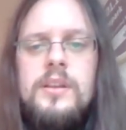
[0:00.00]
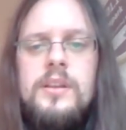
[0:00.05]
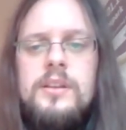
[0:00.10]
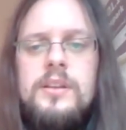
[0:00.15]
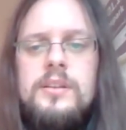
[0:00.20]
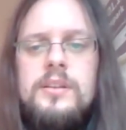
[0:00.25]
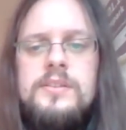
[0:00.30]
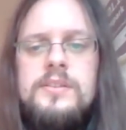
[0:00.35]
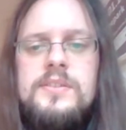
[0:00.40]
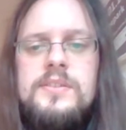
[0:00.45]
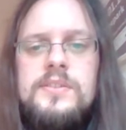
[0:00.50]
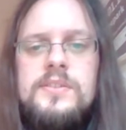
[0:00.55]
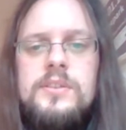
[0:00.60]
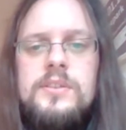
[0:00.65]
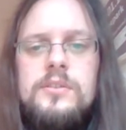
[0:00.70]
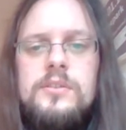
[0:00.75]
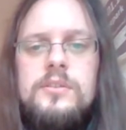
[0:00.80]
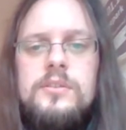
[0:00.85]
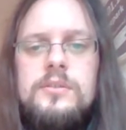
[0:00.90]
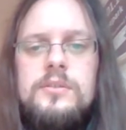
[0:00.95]

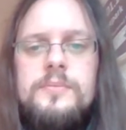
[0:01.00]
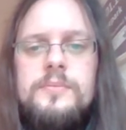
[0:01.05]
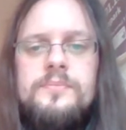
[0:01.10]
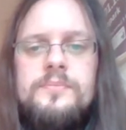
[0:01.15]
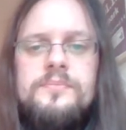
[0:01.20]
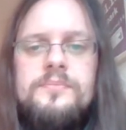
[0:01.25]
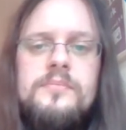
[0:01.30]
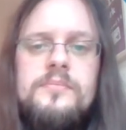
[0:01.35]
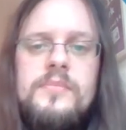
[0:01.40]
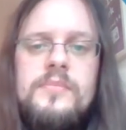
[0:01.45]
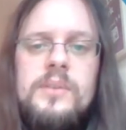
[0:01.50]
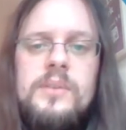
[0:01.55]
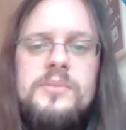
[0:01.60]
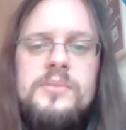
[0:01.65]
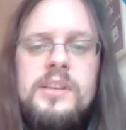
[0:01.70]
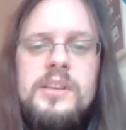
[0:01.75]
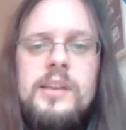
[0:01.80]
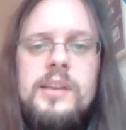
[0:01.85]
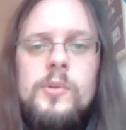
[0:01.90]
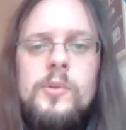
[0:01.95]
So if the
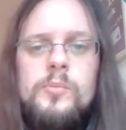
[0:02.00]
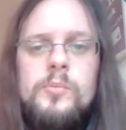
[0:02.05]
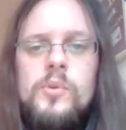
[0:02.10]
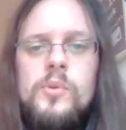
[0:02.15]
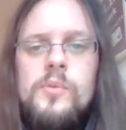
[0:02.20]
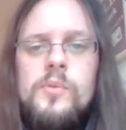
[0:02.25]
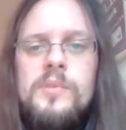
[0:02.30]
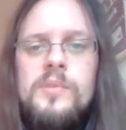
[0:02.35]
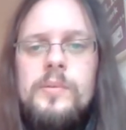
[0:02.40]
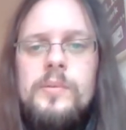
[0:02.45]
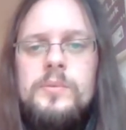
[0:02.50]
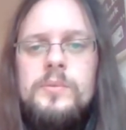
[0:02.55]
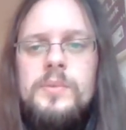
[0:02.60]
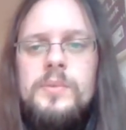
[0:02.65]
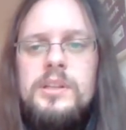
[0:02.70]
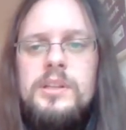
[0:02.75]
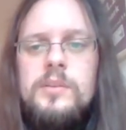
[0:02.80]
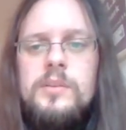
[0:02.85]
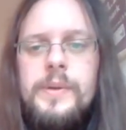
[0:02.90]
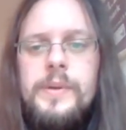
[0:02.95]
king would move, we would win the
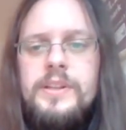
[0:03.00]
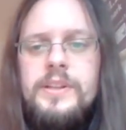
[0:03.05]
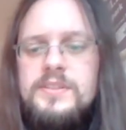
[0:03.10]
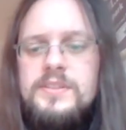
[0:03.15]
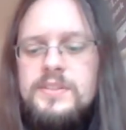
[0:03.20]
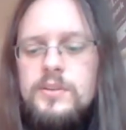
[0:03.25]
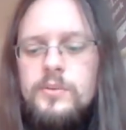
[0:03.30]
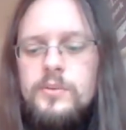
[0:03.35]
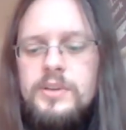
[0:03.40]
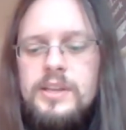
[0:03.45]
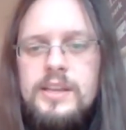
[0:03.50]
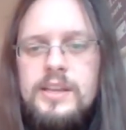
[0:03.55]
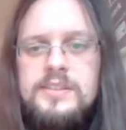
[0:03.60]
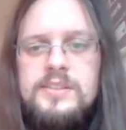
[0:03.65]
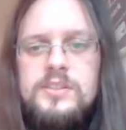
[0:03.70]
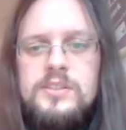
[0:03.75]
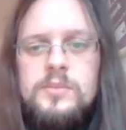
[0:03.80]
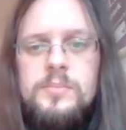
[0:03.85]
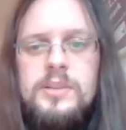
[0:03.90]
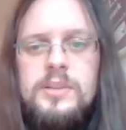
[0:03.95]
queen. So he has
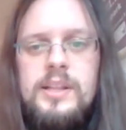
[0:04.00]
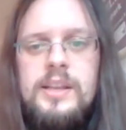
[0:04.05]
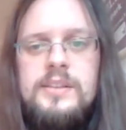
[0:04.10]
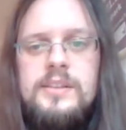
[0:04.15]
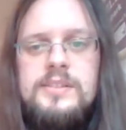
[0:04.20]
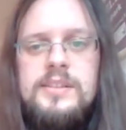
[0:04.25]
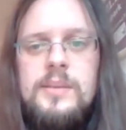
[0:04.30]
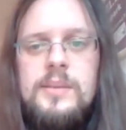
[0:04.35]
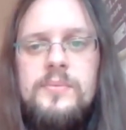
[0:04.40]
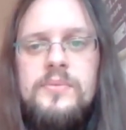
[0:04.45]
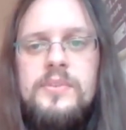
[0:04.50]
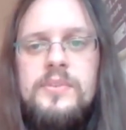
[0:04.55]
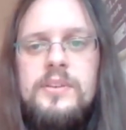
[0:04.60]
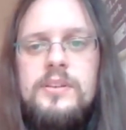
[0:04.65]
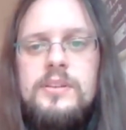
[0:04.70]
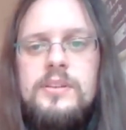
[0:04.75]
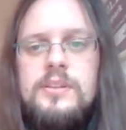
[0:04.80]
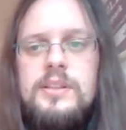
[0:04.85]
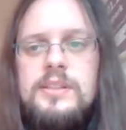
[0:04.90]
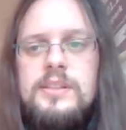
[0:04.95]
to play something.
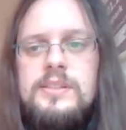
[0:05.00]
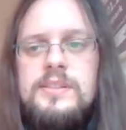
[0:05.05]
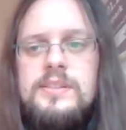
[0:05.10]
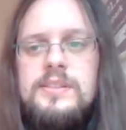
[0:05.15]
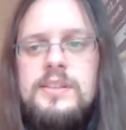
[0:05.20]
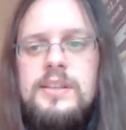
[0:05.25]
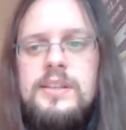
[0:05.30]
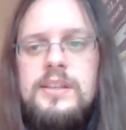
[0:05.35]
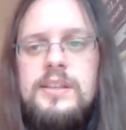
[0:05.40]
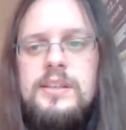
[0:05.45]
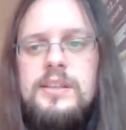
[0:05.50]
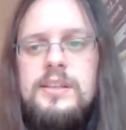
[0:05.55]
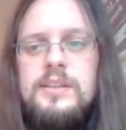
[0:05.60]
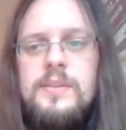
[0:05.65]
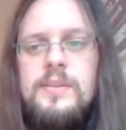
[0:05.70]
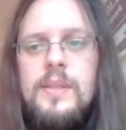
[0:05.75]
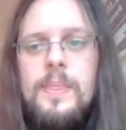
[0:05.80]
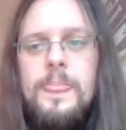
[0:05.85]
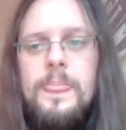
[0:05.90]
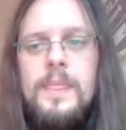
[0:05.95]
Let's say
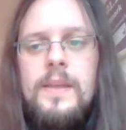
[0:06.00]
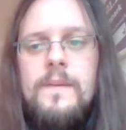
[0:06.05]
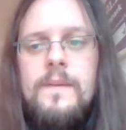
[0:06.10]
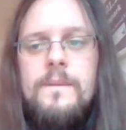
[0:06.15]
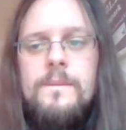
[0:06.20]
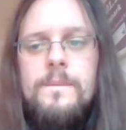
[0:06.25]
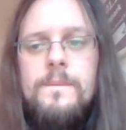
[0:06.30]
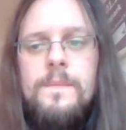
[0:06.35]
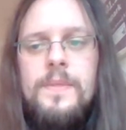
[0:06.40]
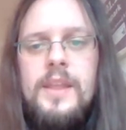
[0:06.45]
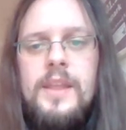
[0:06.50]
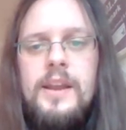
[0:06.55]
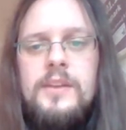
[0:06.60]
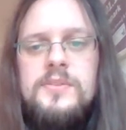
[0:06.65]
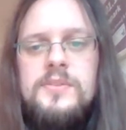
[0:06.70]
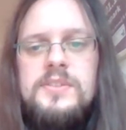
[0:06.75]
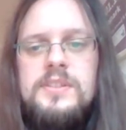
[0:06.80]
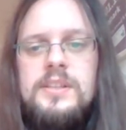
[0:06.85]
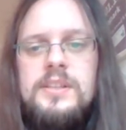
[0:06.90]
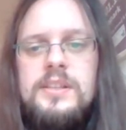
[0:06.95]
knight
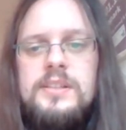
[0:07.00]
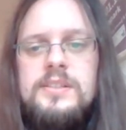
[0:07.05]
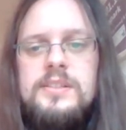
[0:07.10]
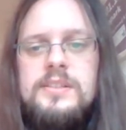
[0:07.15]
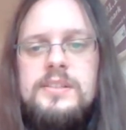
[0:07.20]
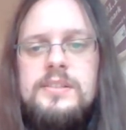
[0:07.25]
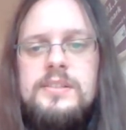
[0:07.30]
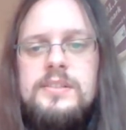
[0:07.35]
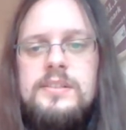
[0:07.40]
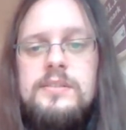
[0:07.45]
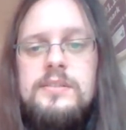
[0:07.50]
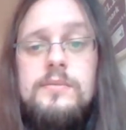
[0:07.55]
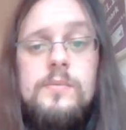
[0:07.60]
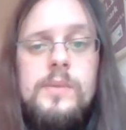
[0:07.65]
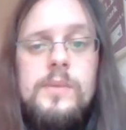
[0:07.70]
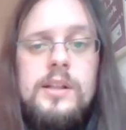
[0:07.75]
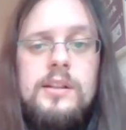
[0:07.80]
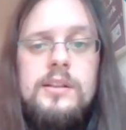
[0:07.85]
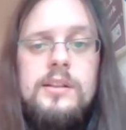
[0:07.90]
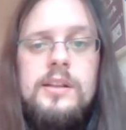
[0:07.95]
f6.
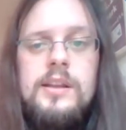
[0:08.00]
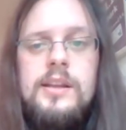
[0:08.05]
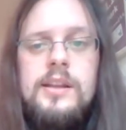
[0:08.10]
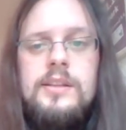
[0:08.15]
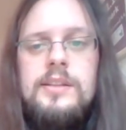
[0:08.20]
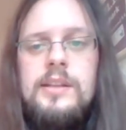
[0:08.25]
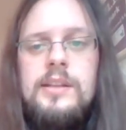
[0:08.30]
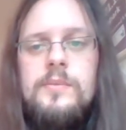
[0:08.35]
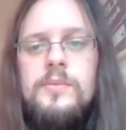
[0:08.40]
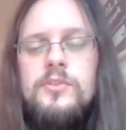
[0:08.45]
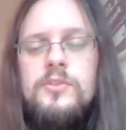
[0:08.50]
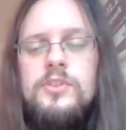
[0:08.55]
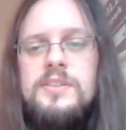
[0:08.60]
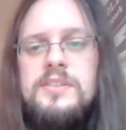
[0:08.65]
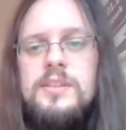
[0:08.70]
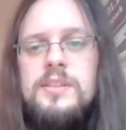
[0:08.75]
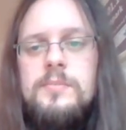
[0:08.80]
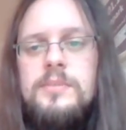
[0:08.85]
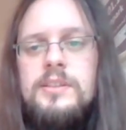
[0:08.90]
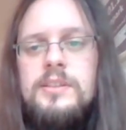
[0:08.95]
Well, and then we just
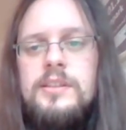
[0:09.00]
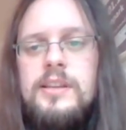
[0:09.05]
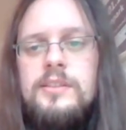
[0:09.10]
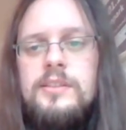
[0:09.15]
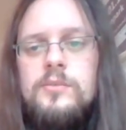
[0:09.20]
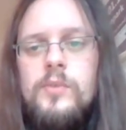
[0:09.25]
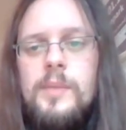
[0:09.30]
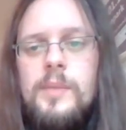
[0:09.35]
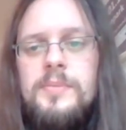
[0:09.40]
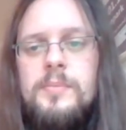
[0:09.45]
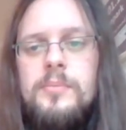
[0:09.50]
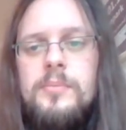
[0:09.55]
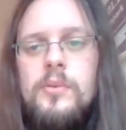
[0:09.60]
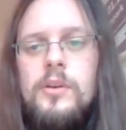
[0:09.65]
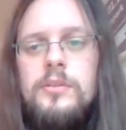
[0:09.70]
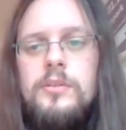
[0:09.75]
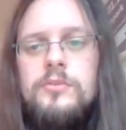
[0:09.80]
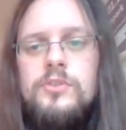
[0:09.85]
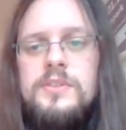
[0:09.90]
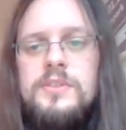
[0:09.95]
simply can grab the pawn
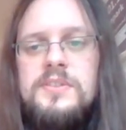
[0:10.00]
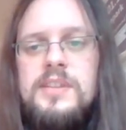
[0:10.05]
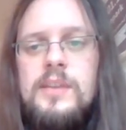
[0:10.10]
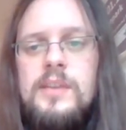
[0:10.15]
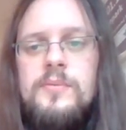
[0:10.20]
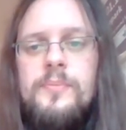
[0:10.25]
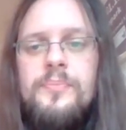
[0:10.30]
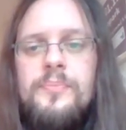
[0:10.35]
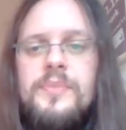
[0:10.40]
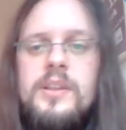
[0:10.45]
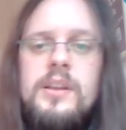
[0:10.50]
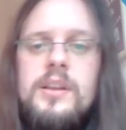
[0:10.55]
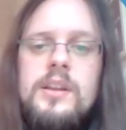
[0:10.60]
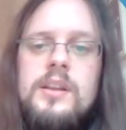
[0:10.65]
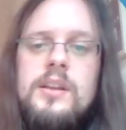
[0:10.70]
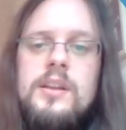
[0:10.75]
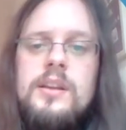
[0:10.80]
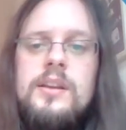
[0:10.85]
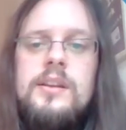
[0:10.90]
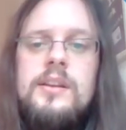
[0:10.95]
on g7.
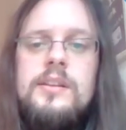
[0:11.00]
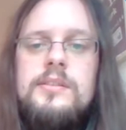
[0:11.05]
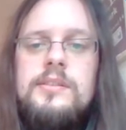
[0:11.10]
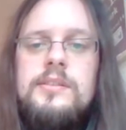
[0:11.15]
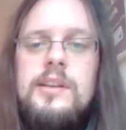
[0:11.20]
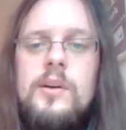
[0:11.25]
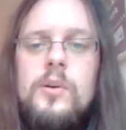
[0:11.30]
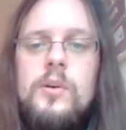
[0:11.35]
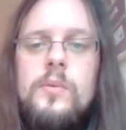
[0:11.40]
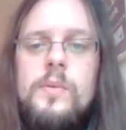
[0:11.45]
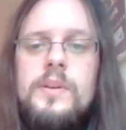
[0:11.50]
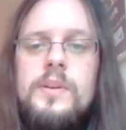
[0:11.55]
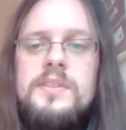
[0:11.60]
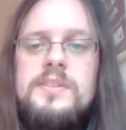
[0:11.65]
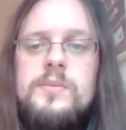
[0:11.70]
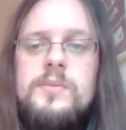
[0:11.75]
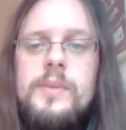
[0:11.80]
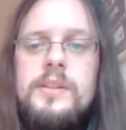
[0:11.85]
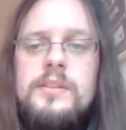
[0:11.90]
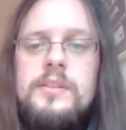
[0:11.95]
And now we're
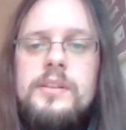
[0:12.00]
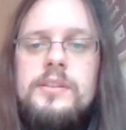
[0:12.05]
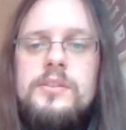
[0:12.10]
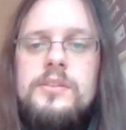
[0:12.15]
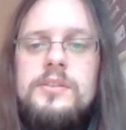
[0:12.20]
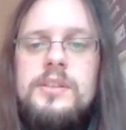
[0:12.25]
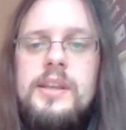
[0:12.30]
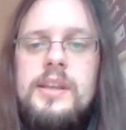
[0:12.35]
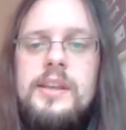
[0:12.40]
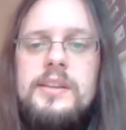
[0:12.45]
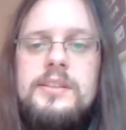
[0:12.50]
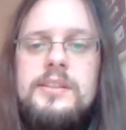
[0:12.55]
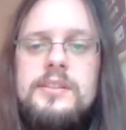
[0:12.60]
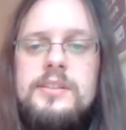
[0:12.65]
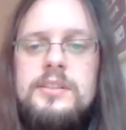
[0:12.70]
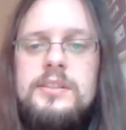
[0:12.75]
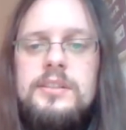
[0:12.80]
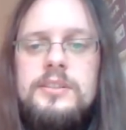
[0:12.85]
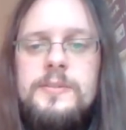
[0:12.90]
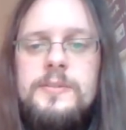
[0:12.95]
threatening to take
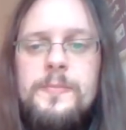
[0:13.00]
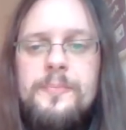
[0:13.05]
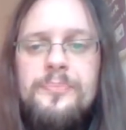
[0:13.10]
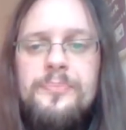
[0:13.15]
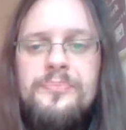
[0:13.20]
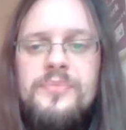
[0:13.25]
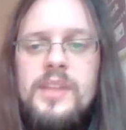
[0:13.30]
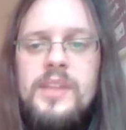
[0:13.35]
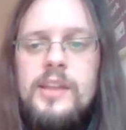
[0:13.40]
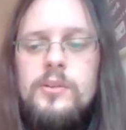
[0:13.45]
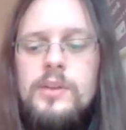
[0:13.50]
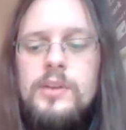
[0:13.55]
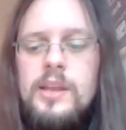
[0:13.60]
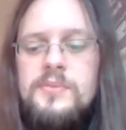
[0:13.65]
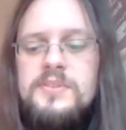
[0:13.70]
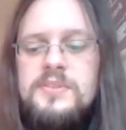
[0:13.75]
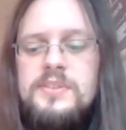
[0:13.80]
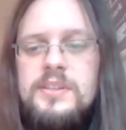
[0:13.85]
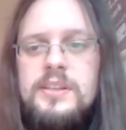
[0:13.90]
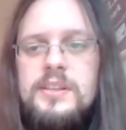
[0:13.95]
the knight on
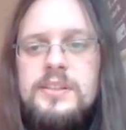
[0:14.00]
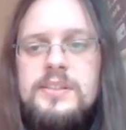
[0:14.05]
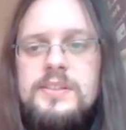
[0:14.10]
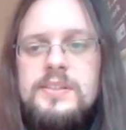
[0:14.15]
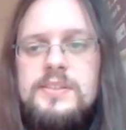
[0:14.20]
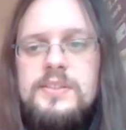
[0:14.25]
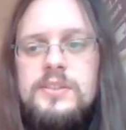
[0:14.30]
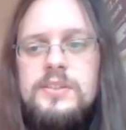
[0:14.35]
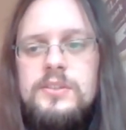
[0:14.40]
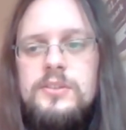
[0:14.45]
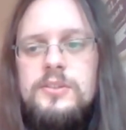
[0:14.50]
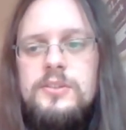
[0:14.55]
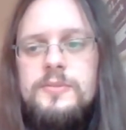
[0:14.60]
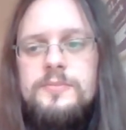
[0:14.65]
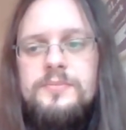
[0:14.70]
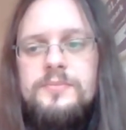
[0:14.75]
f6, so